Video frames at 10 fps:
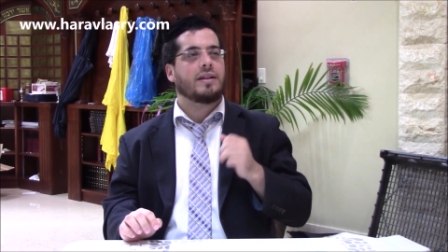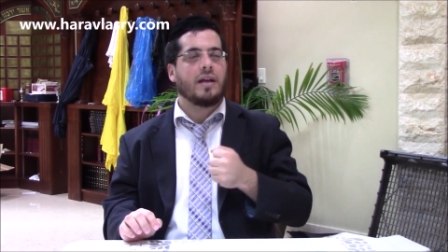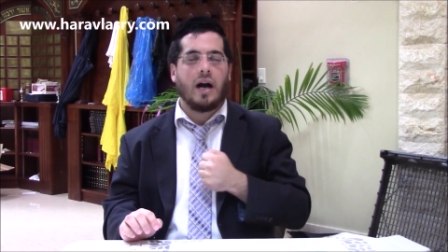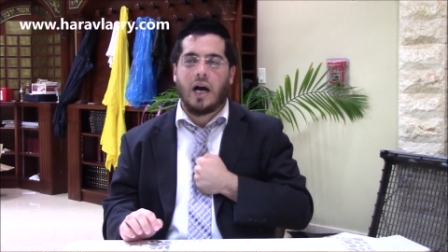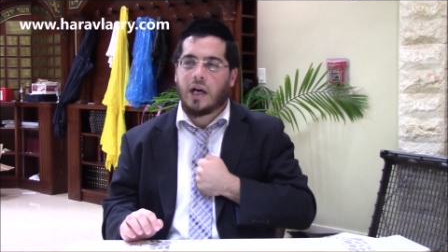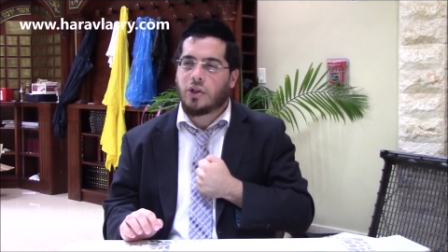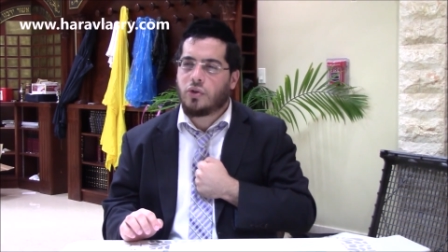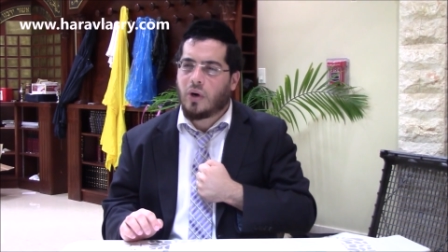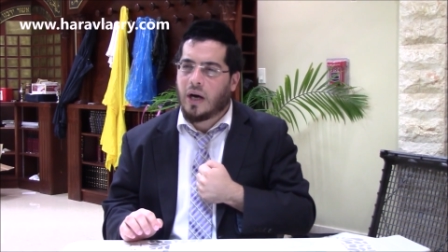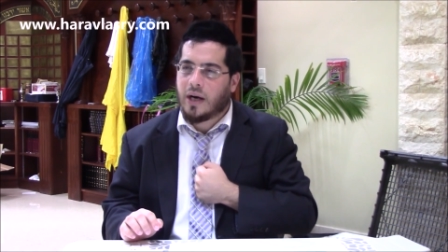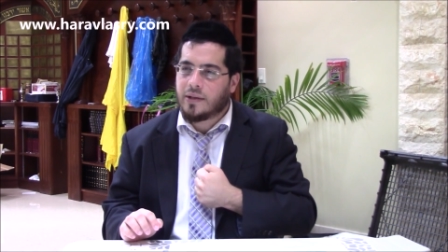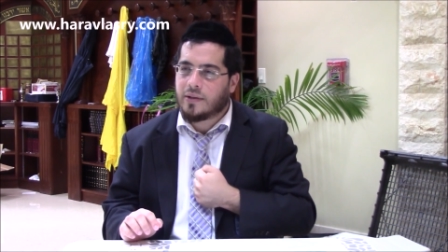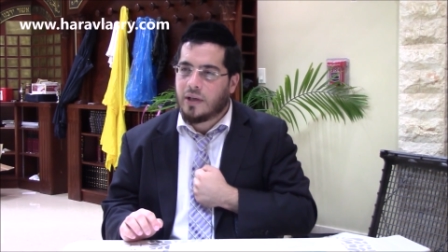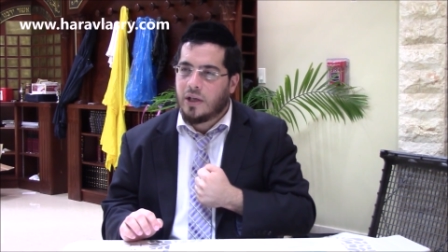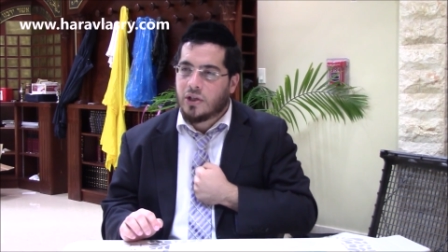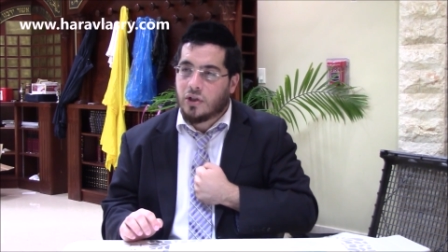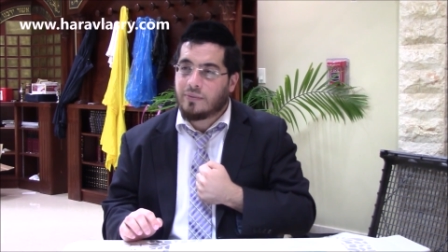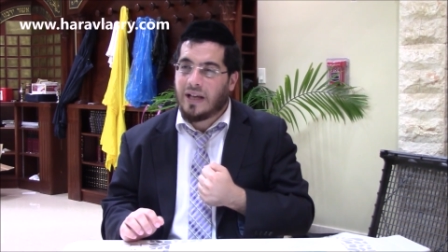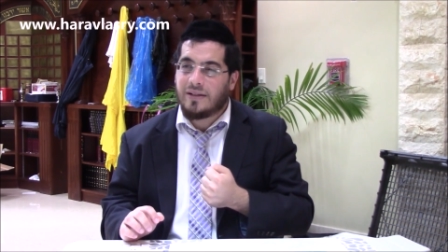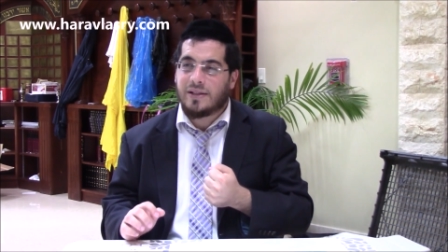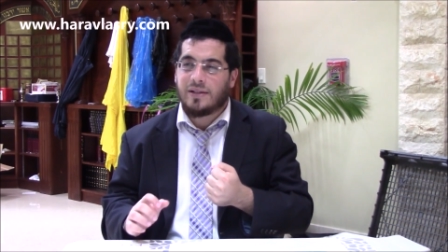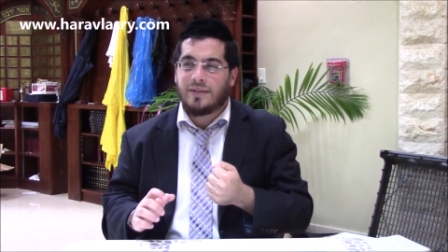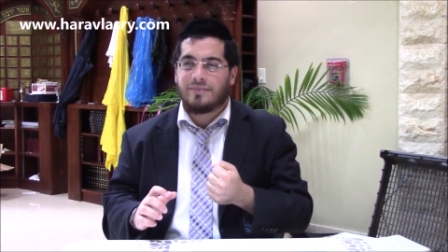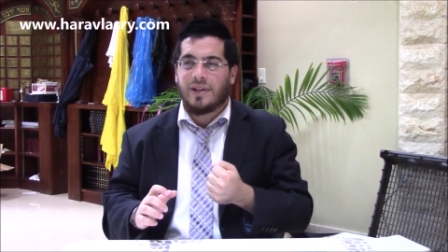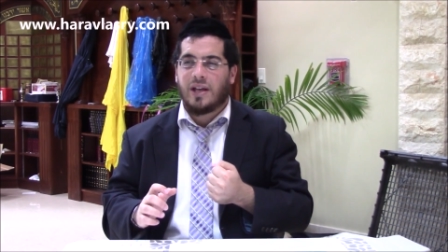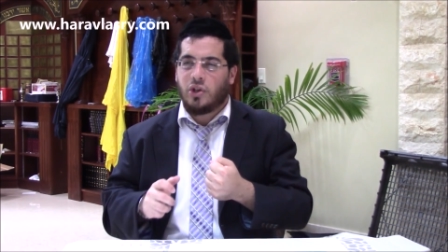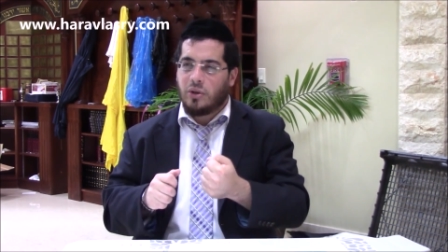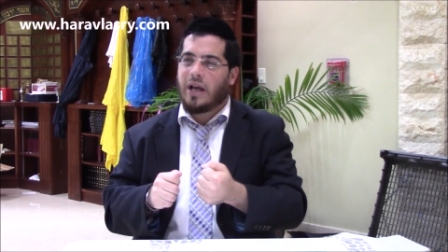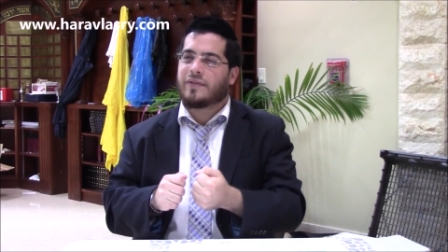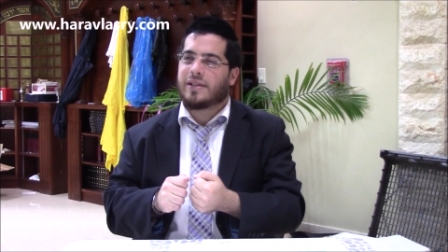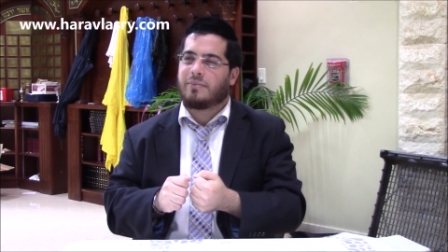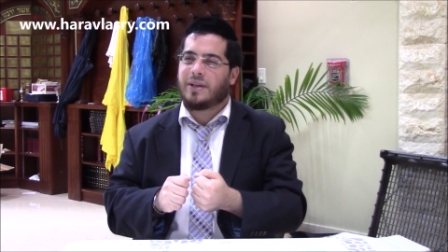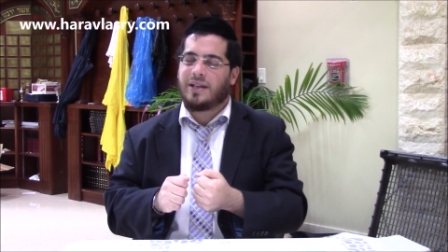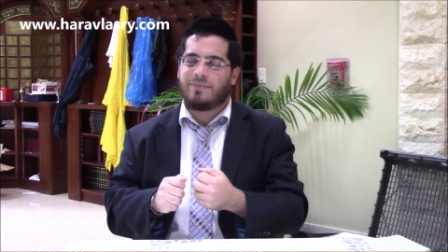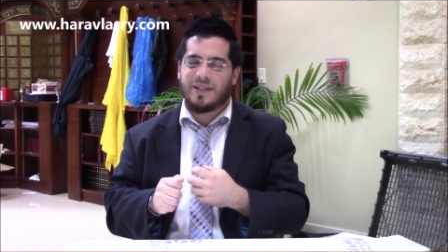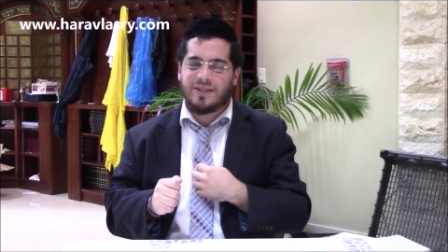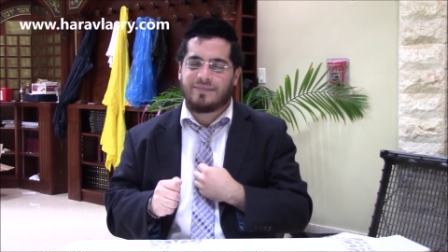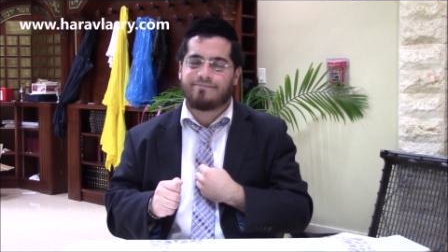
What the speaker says: The heart, your heart. Sometimes you love somebody, but